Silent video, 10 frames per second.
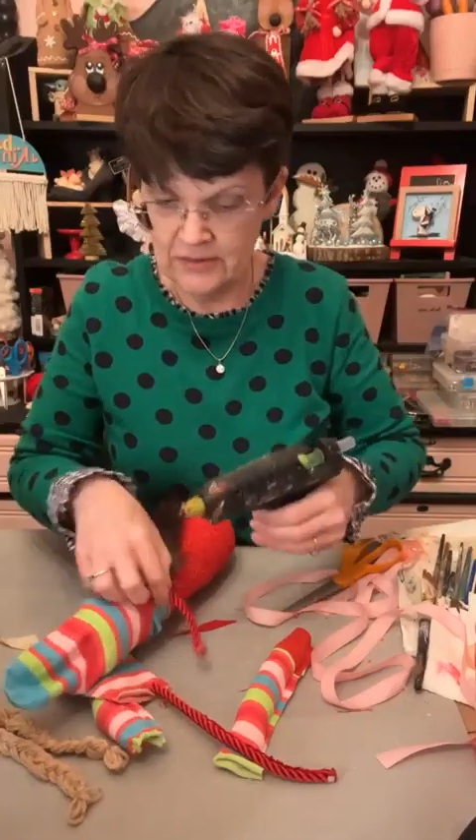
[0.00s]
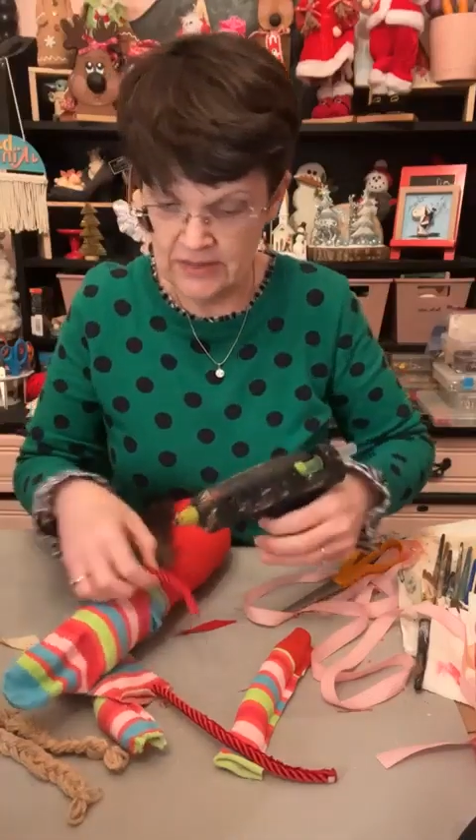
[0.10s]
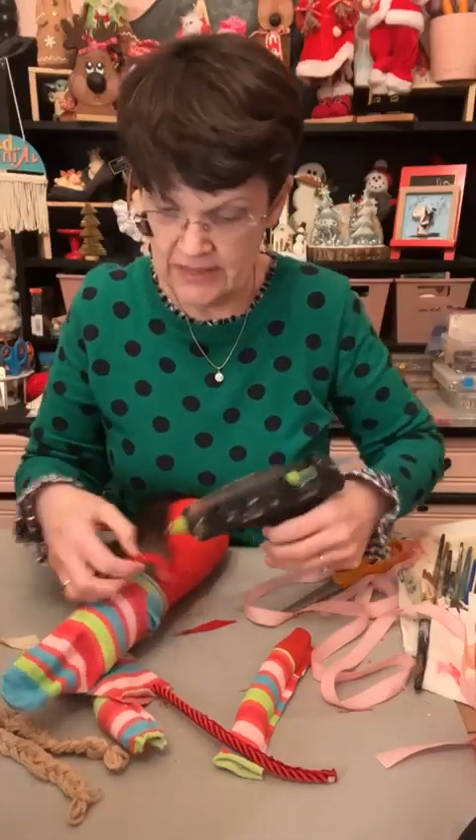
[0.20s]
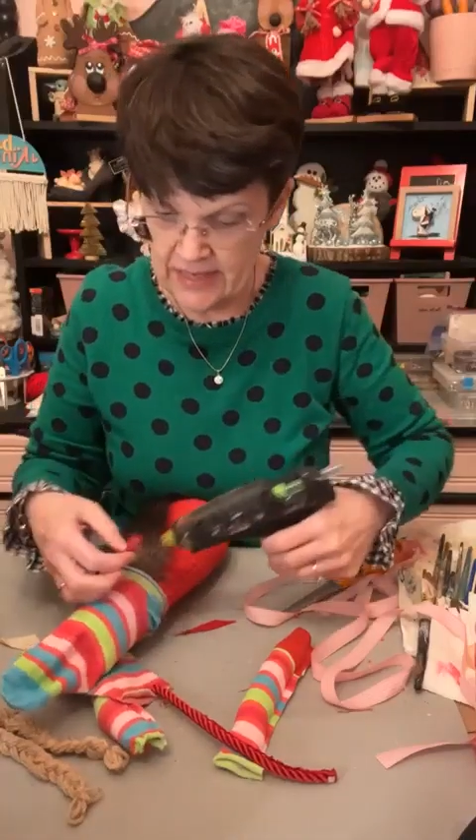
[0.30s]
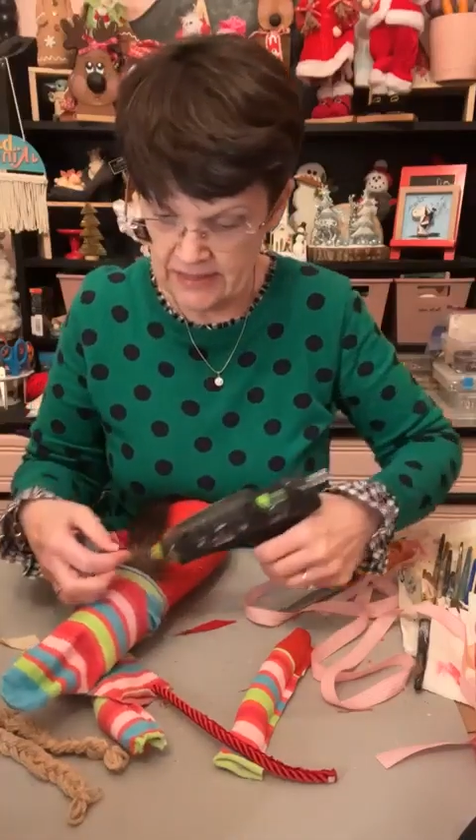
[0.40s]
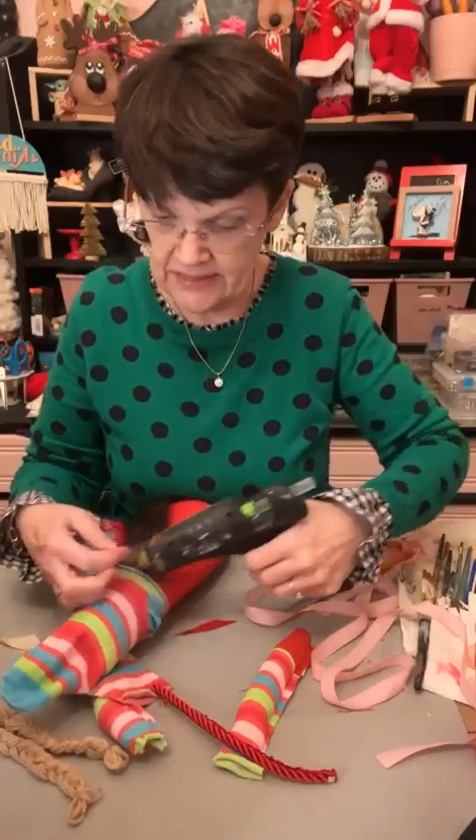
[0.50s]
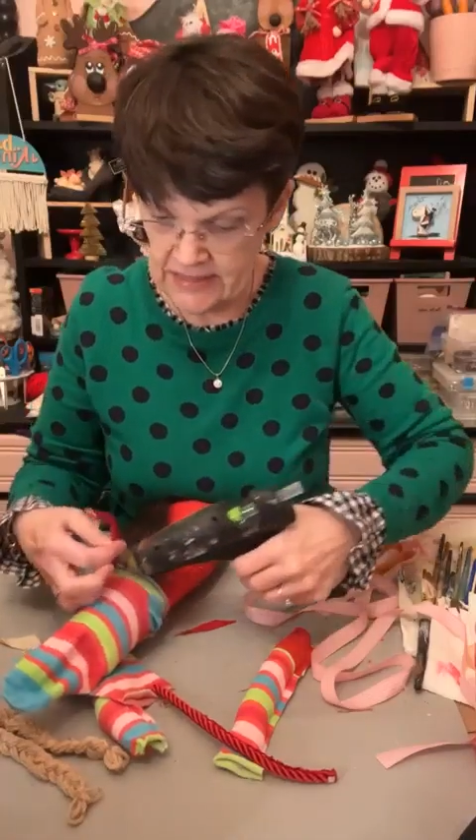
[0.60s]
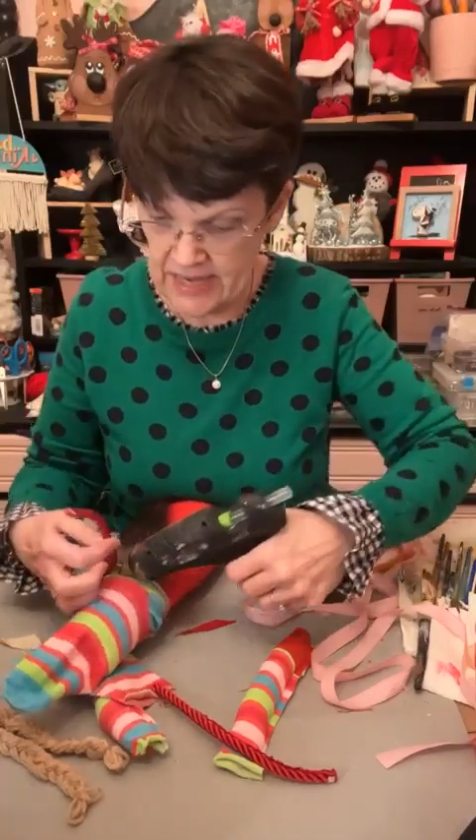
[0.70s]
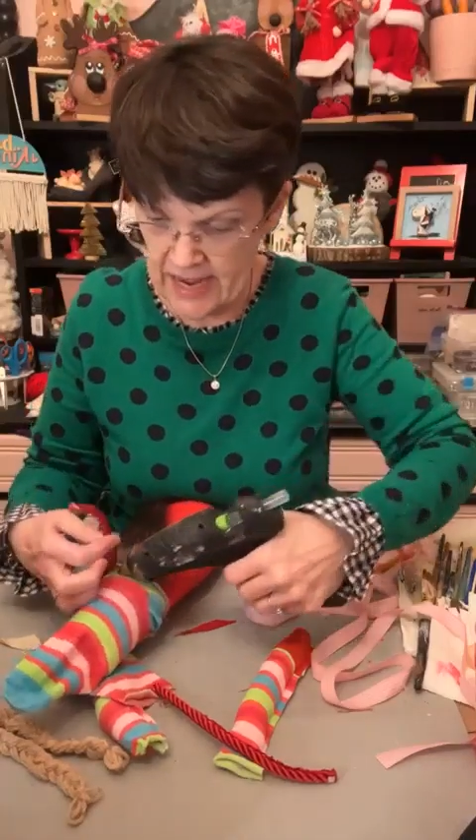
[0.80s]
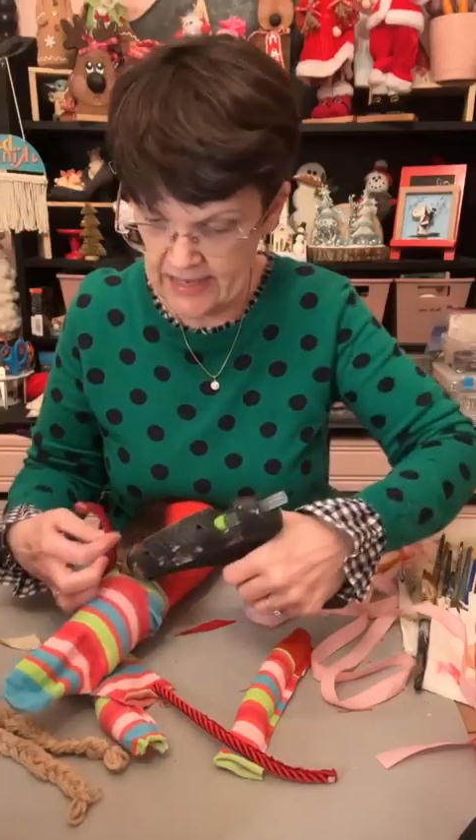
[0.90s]
And
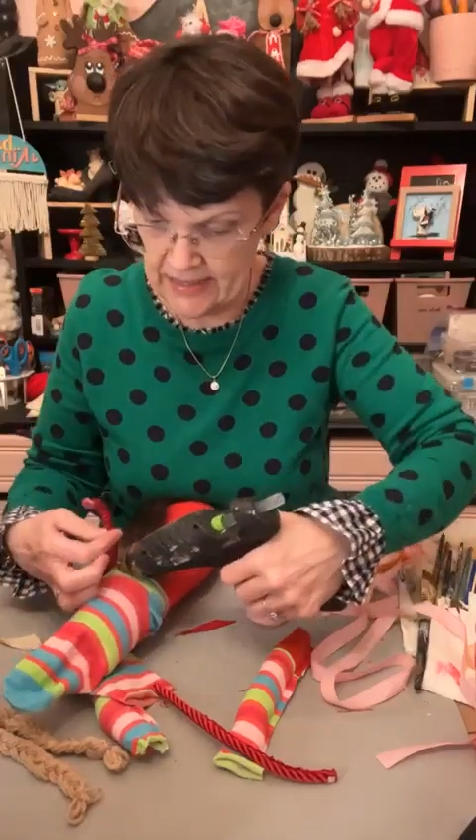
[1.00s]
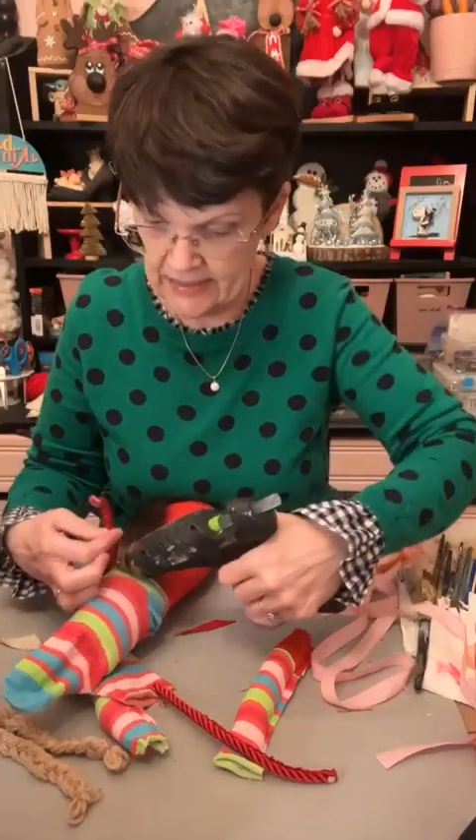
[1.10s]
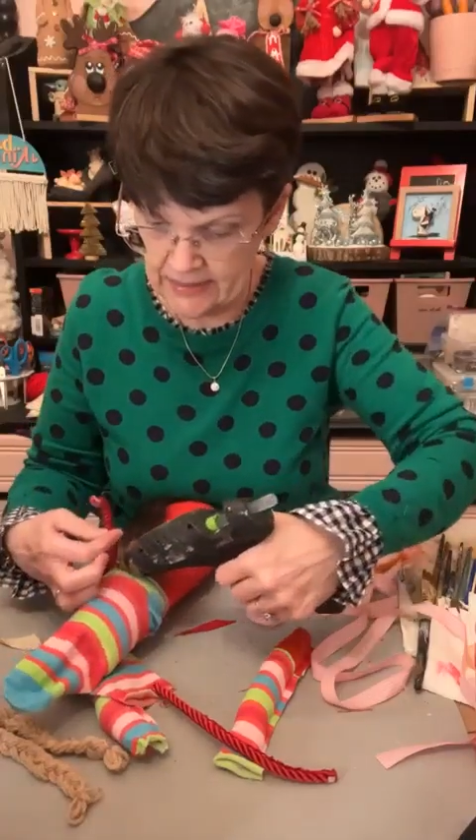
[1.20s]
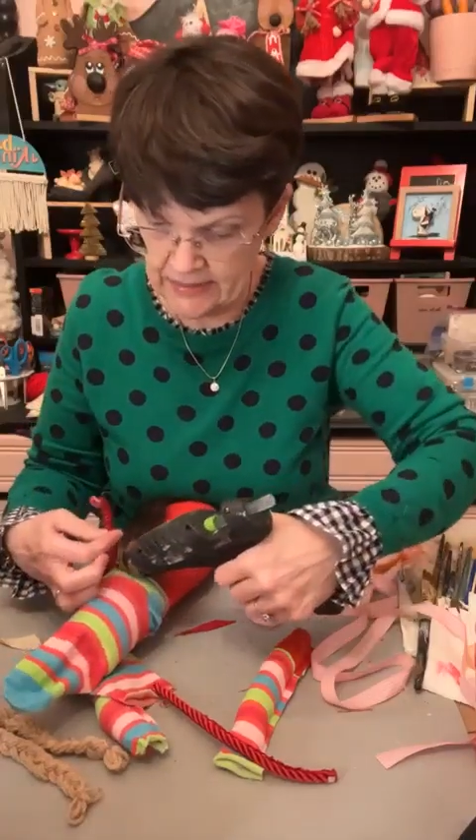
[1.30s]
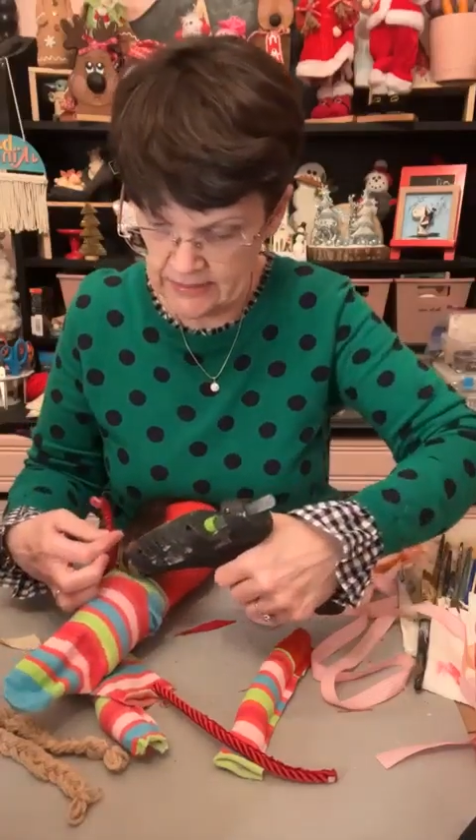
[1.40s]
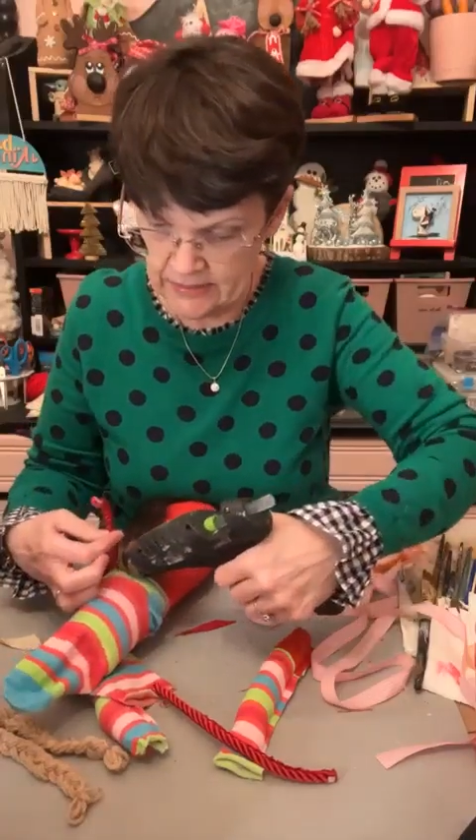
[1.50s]
Ellie's Attic.